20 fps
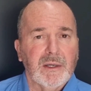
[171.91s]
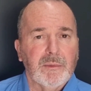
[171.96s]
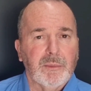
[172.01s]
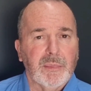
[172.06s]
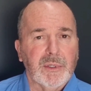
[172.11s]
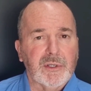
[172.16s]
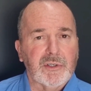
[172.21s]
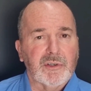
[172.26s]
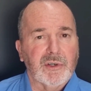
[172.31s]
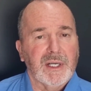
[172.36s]

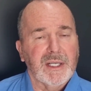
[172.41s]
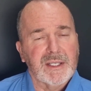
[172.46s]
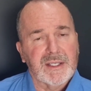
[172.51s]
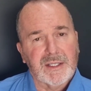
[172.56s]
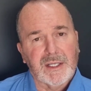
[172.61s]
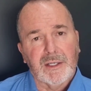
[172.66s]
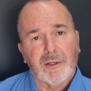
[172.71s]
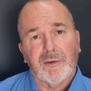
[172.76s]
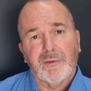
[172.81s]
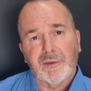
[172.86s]
but try and
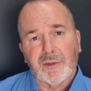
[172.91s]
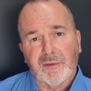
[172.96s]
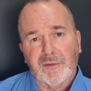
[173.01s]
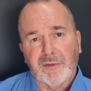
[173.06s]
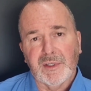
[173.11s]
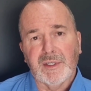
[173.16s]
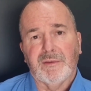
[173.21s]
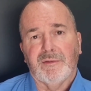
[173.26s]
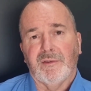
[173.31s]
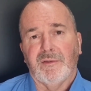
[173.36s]
stay off your
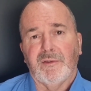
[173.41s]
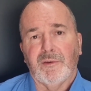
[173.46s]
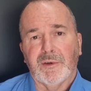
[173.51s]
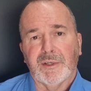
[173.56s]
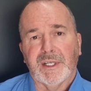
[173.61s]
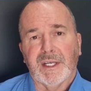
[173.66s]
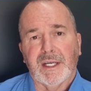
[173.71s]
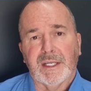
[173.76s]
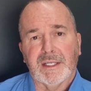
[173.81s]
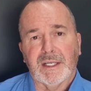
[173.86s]
feet for
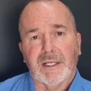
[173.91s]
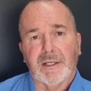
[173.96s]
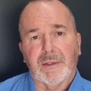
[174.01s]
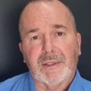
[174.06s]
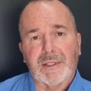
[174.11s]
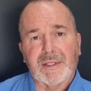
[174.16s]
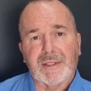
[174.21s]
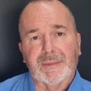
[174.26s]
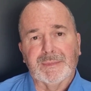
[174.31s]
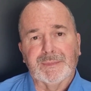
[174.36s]
48
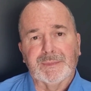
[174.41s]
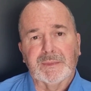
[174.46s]
hours.